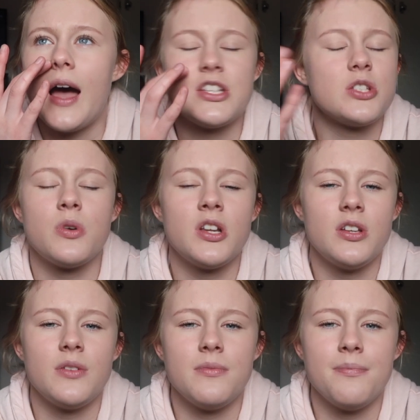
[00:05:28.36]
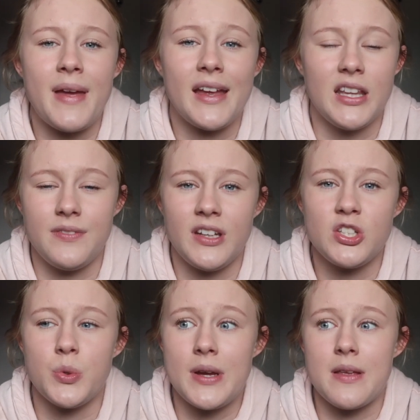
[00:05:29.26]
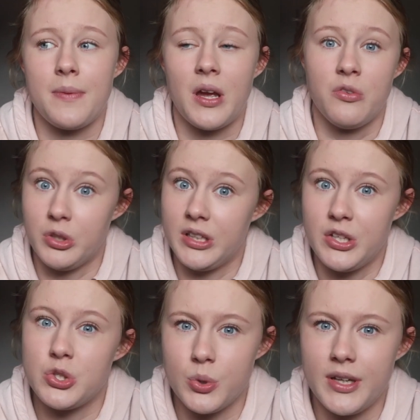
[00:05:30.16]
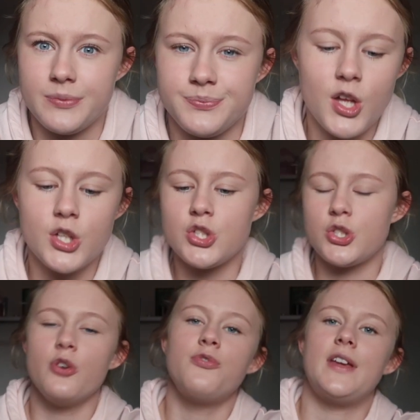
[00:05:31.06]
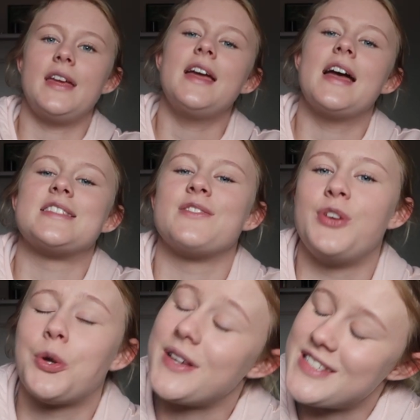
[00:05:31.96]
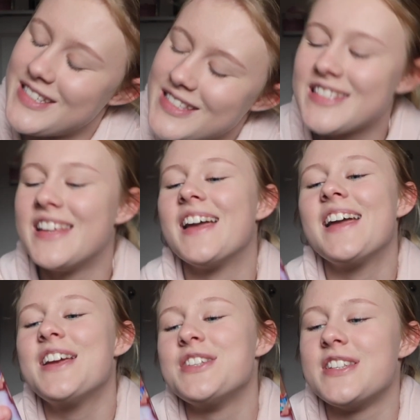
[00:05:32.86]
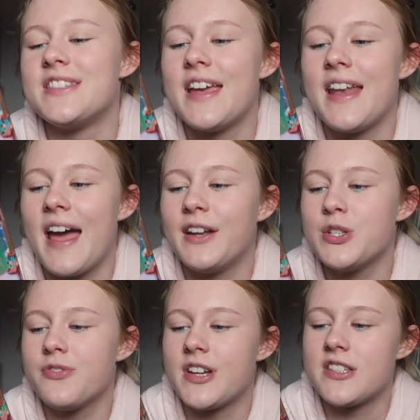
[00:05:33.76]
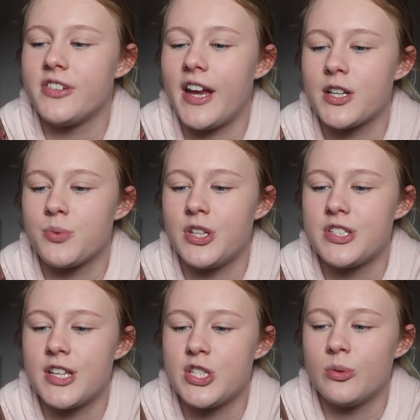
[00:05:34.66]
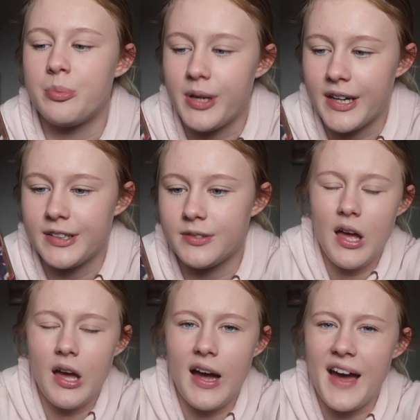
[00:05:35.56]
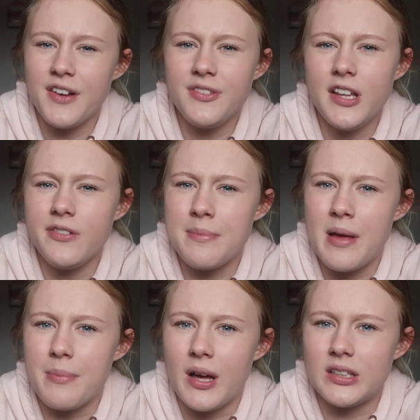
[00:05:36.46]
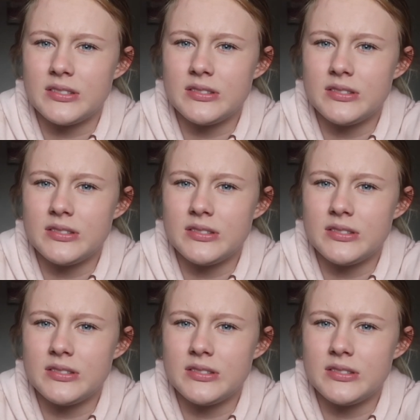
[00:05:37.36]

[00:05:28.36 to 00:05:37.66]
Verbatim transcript: I just want to make a living doing something I really enjoy. Sophie has a few questions. She said, how did your friends react when you said you were pregnant? I don't really remember.